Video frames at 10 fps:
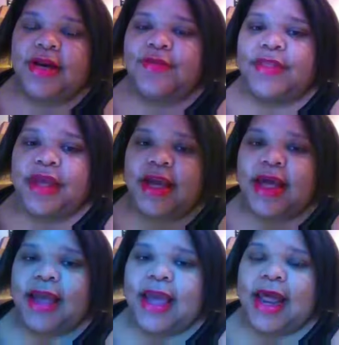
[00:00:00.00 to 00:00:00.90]
everything
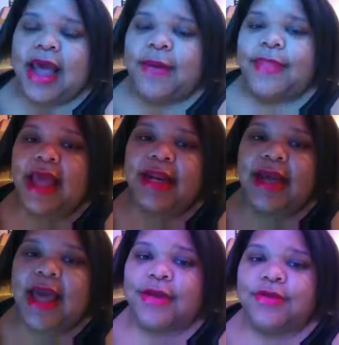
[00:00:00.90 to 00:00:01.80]
I can. I am not a
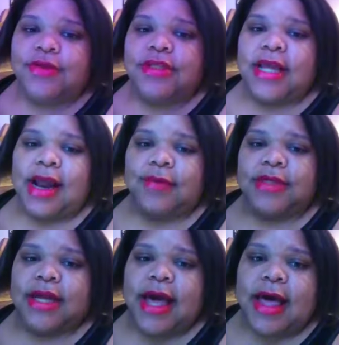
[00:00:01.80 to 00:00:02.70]
god. You said I
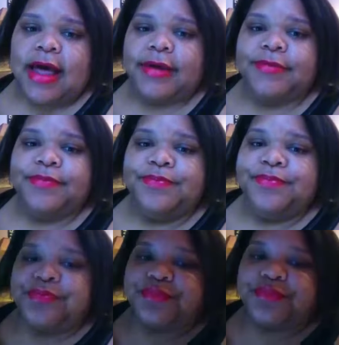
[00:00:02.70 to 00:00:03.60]
was a god.
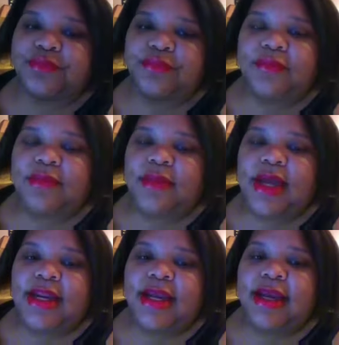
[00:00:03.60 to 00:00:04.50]

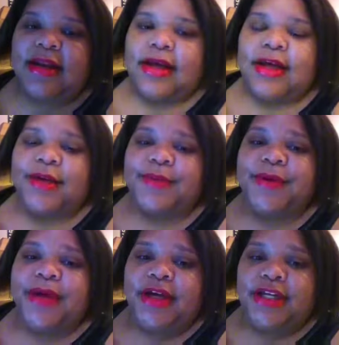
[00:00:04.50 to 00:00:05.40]
And then
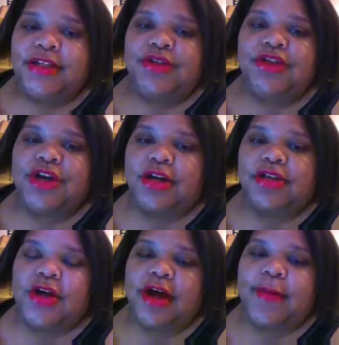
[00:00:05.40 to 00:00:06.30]
he starts
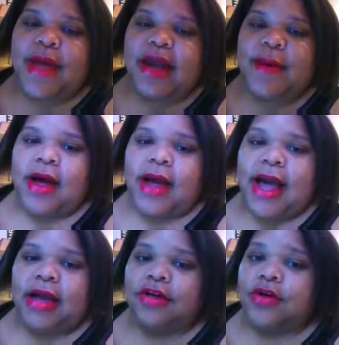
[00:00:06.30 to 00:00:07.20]
talking bad about
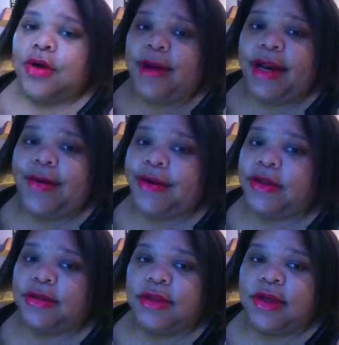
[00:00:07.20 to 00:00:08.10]
God. And you know, Eric,
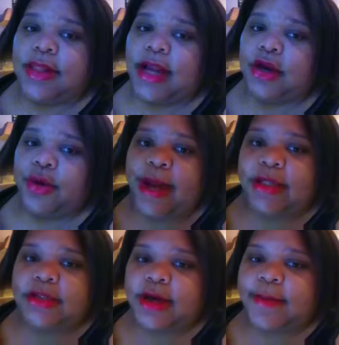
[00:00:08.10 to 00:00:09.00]
he don't like nobody
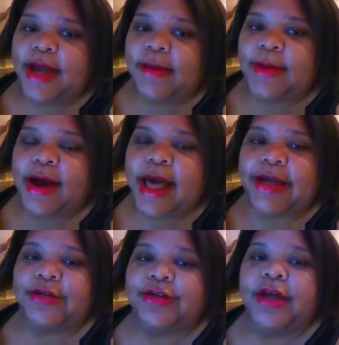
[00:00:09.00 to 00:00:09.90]
talking bad about
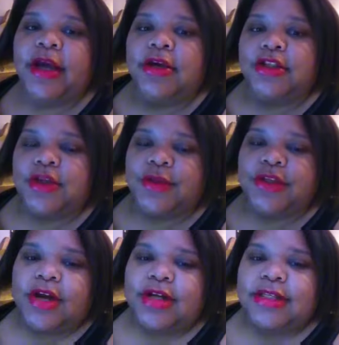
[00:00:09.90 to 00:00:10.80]
Godric. So he
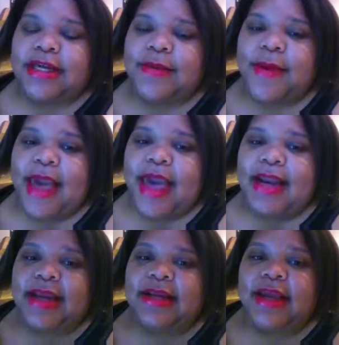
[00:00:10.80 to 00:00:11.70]
starts to get
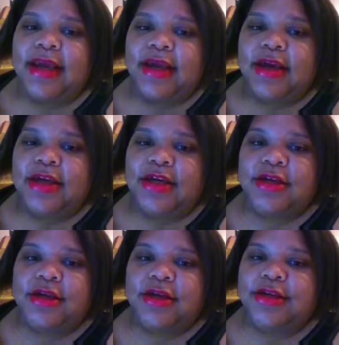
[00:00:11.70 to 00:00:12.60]
mad and
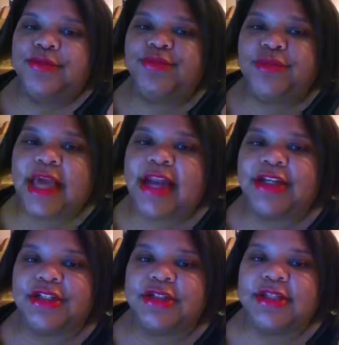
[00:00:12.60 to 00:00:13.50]
he kind
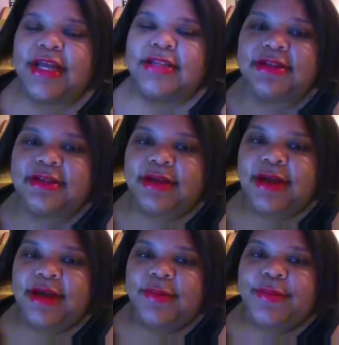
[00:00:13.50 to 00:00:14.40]
of just lets,
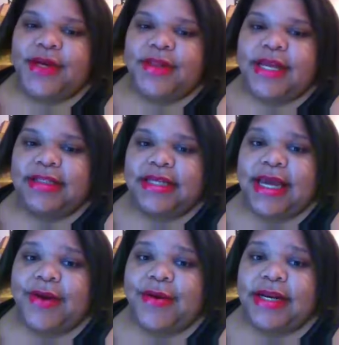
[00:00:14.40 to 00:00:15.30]
Bill lets
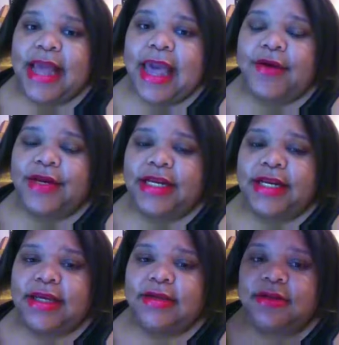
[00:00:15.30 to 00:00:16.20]
Eric down. And
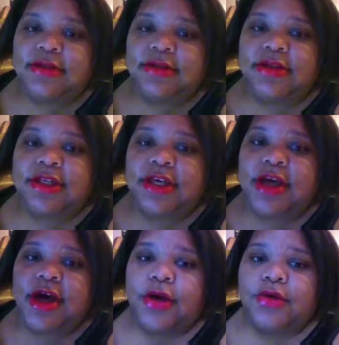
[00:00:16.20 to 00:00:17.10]
then he looks, he
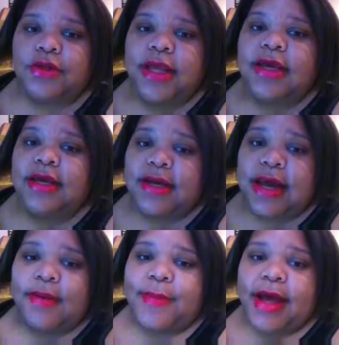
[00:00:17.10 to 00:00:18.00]
goes, get
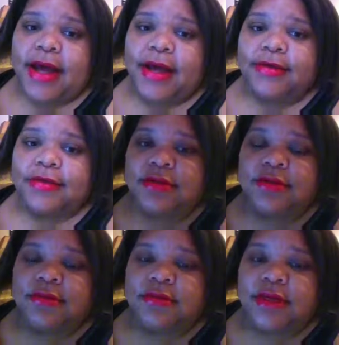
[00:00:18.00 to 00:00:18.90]
out of my house.
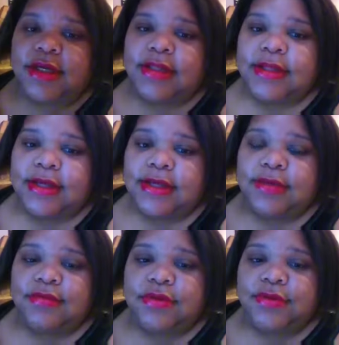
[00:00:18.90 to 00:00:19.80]
And he
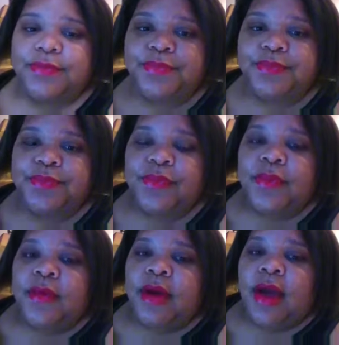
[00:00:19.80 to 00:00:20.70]
leaves.
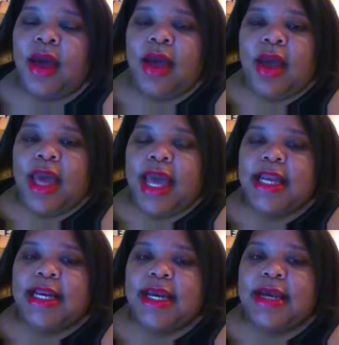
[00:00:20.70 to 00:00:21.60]

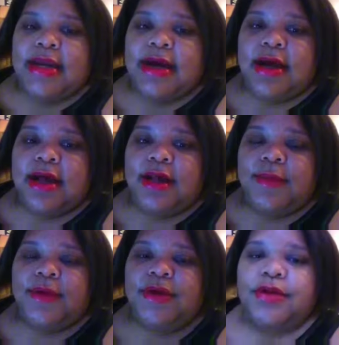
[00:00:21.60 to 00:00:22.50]
And then
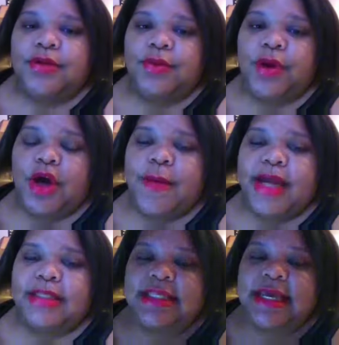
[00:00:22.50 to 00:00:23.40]
we go
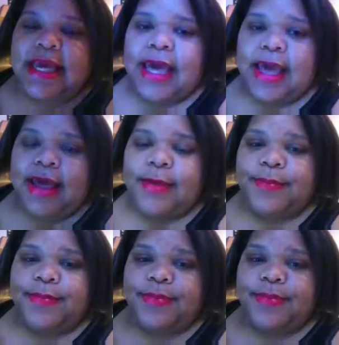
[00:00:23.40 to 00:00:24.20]
back to the camp,